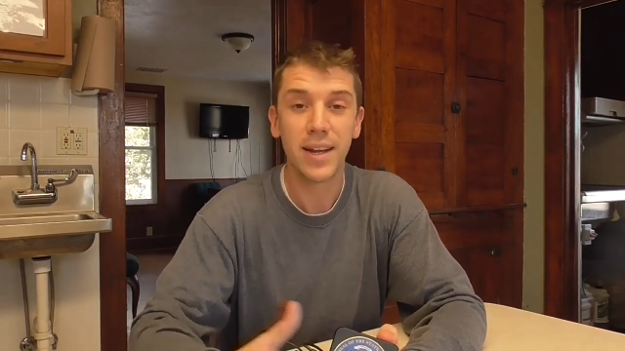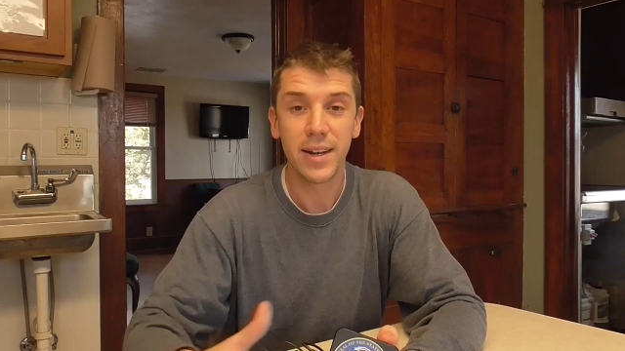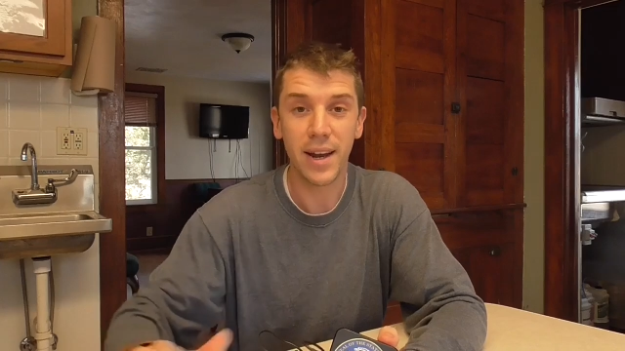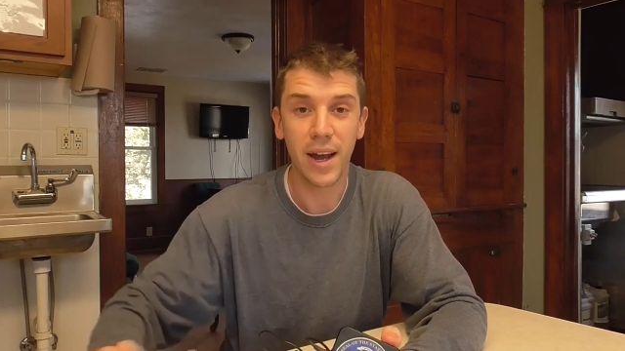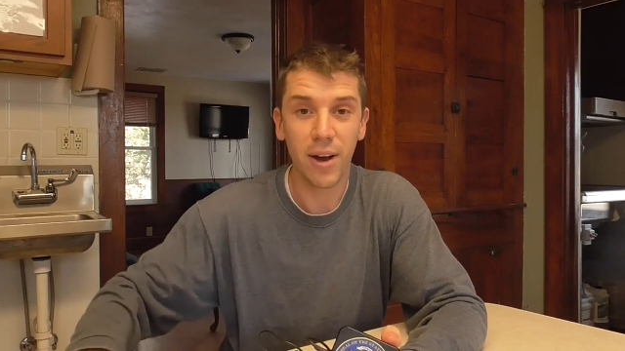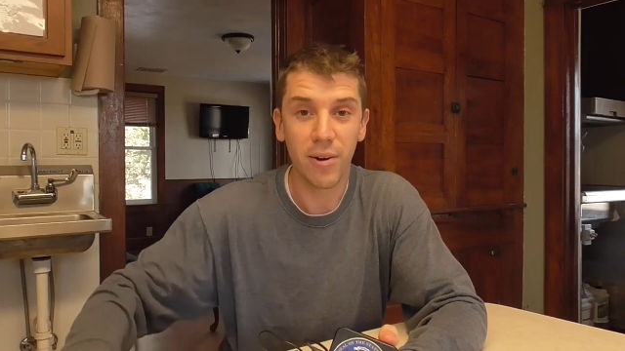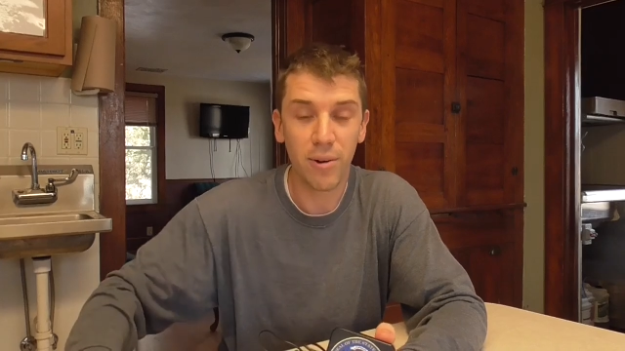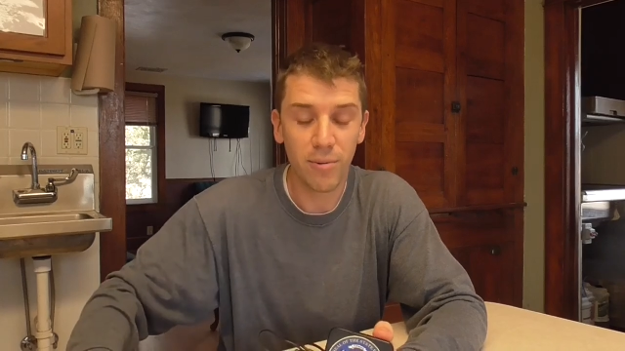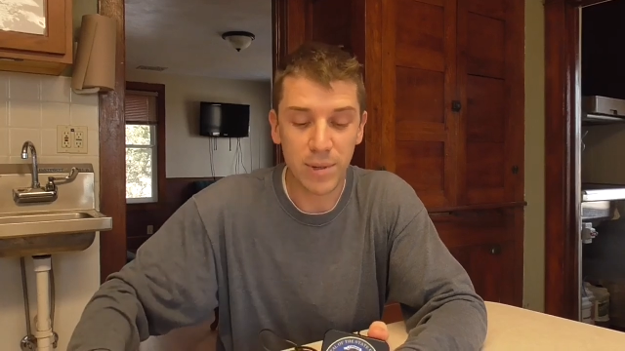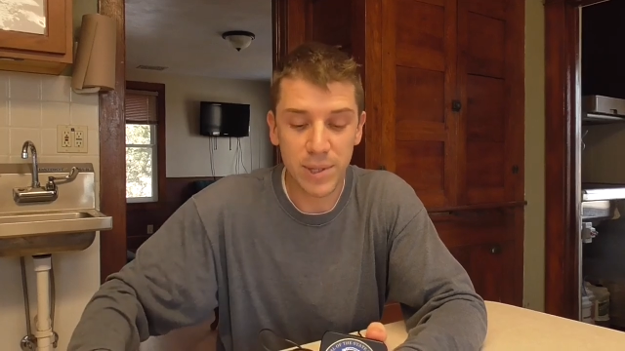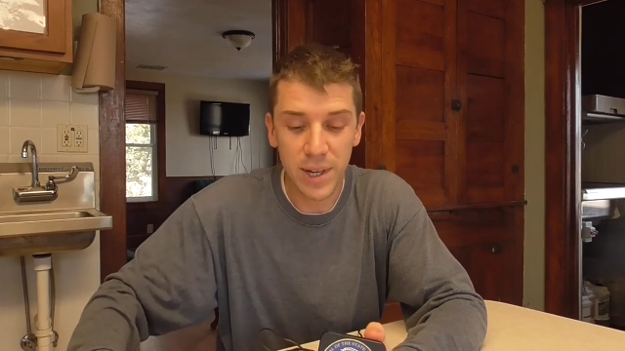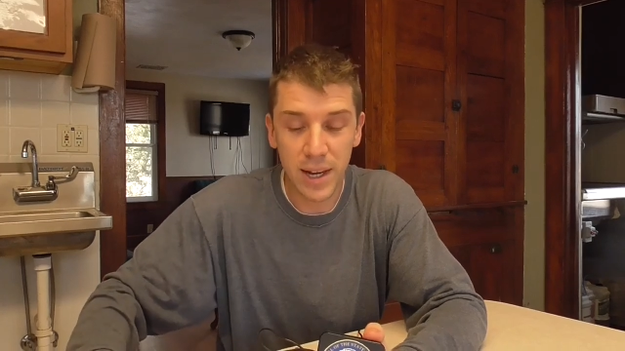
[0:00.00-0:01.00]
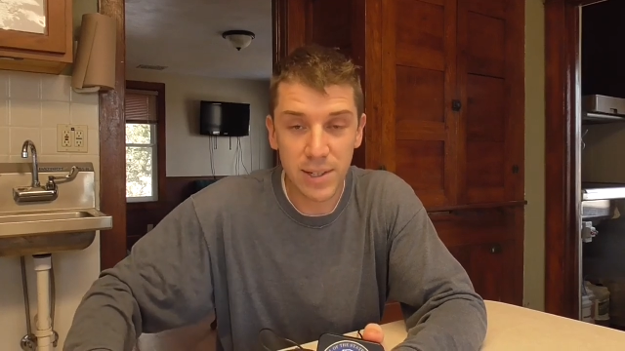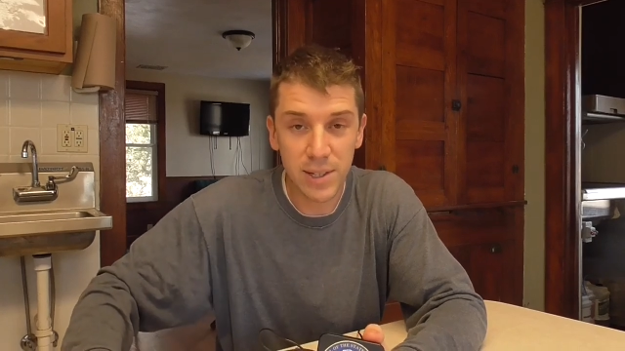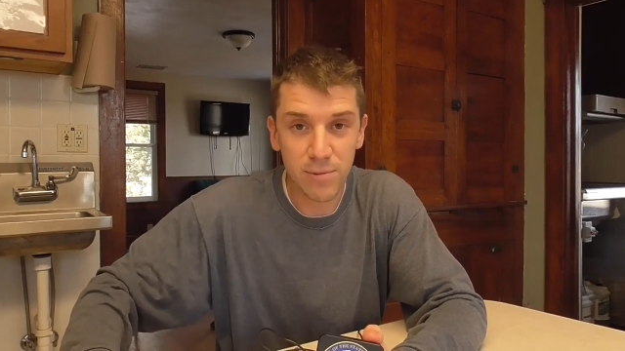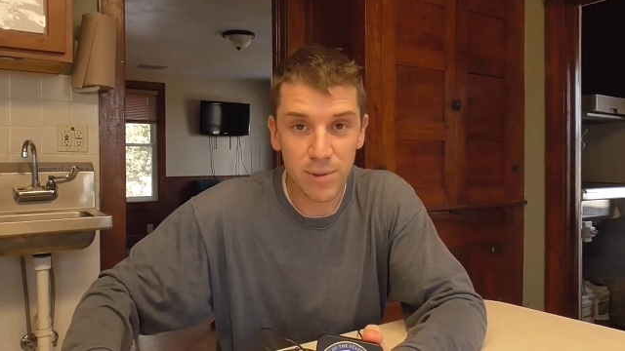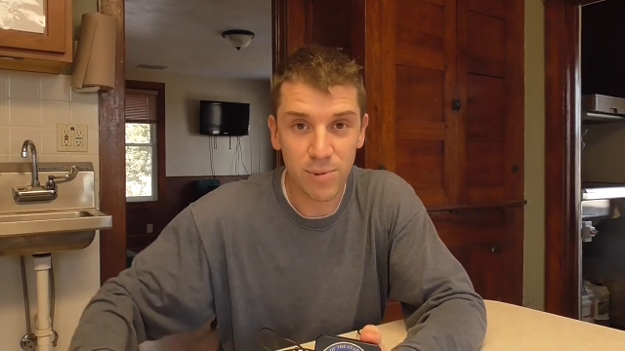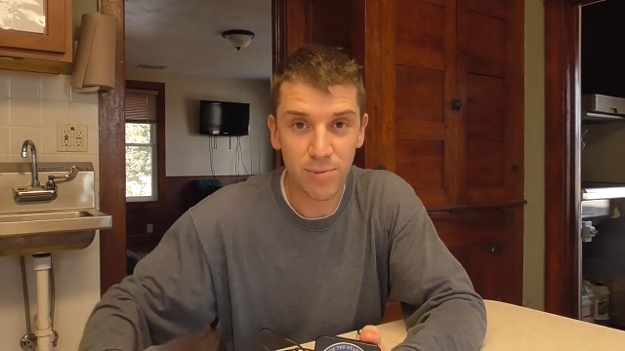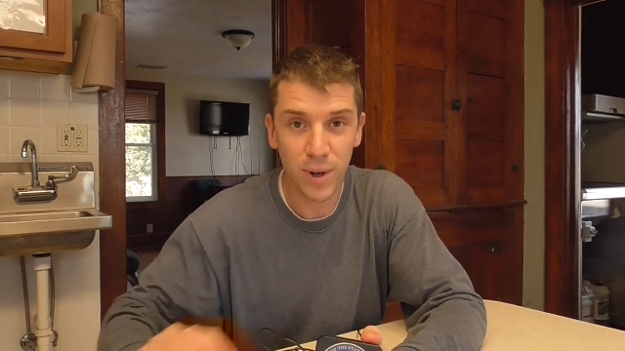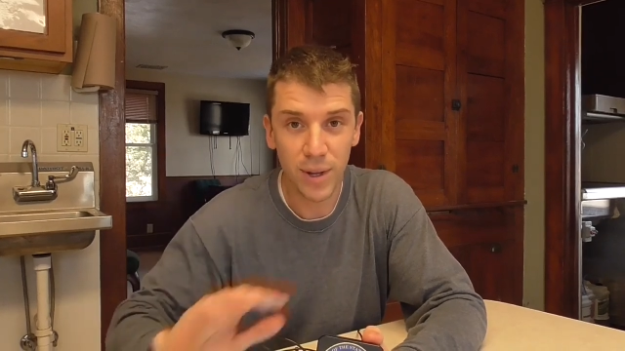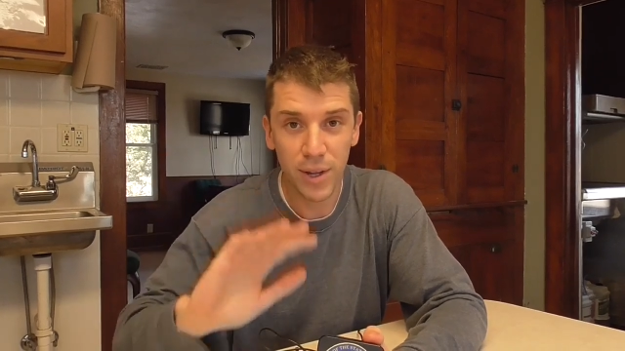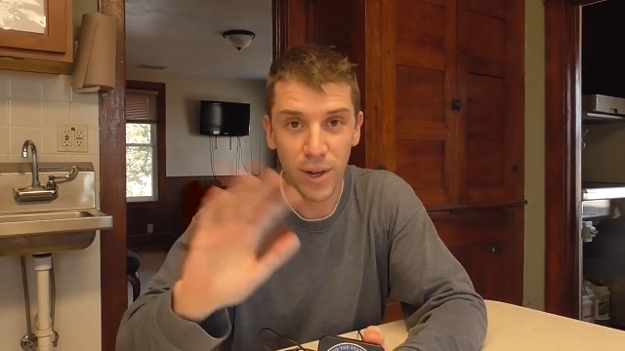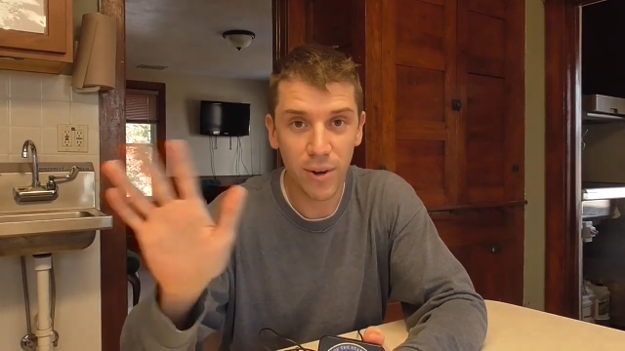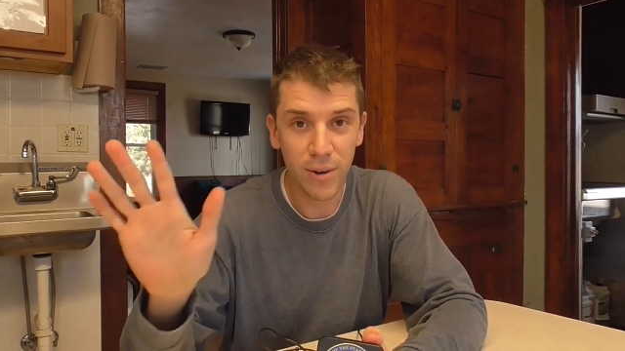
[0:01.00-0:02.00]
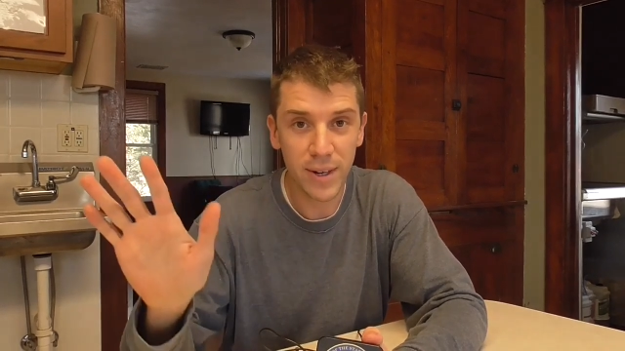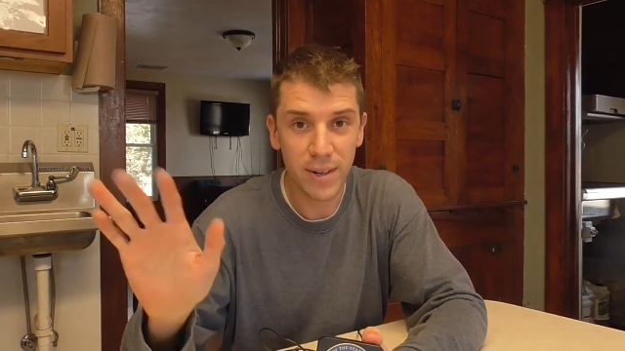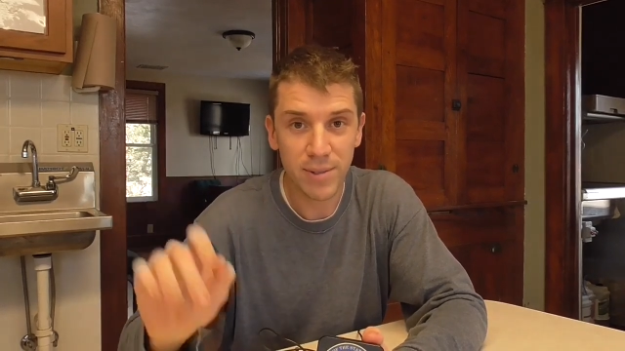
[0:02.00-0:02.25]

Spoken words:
Now, Wisconsin was well known.